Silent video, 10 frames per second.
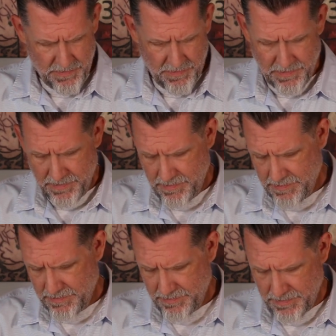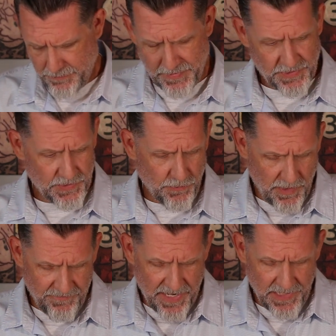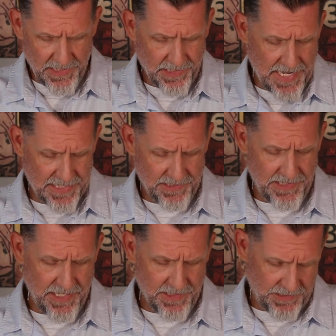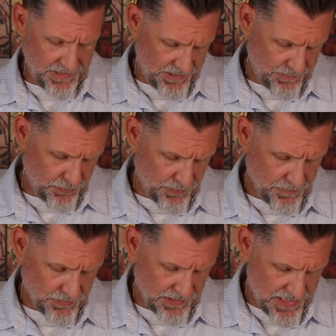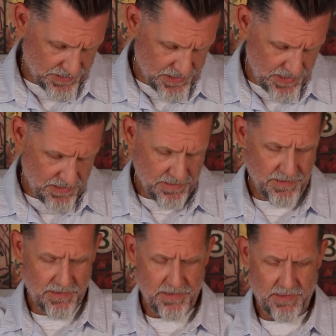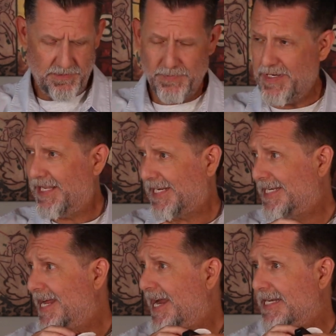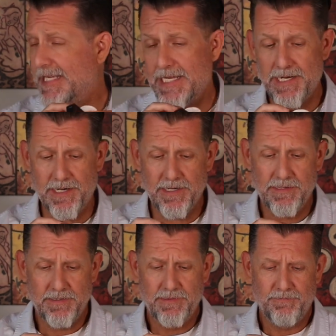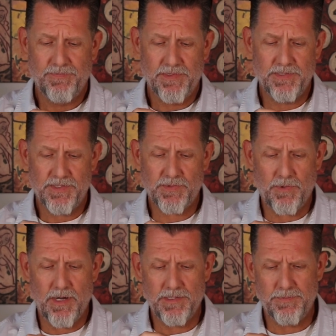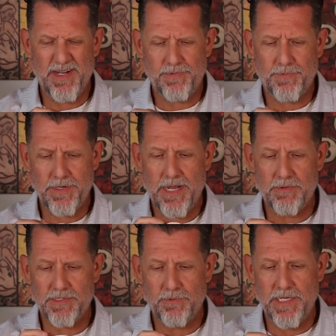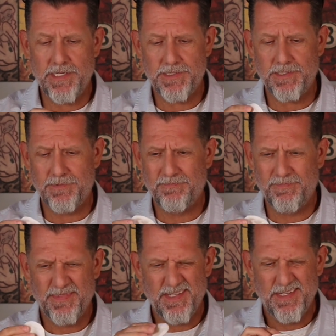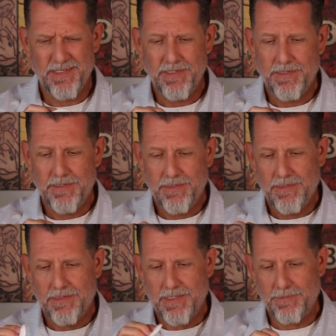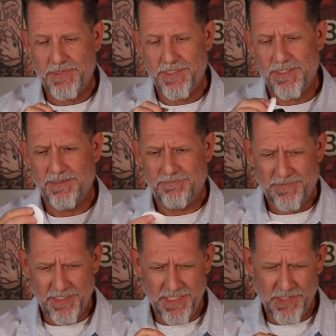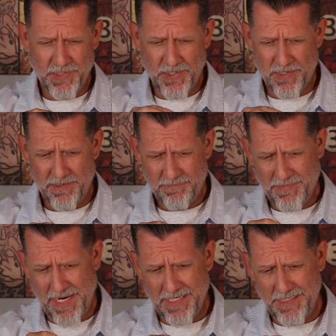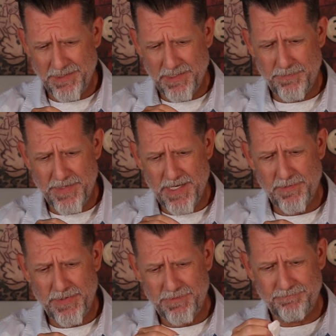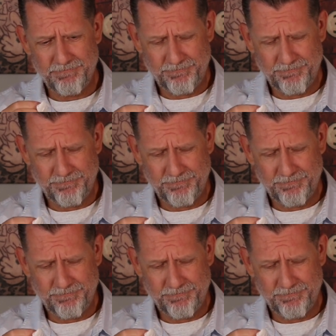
Up at Squaw Valley, last day of the season, most likely. It's been like 90 here. Squaw is about 3 hours away, so I'm sure conditions aren't ideal up there, but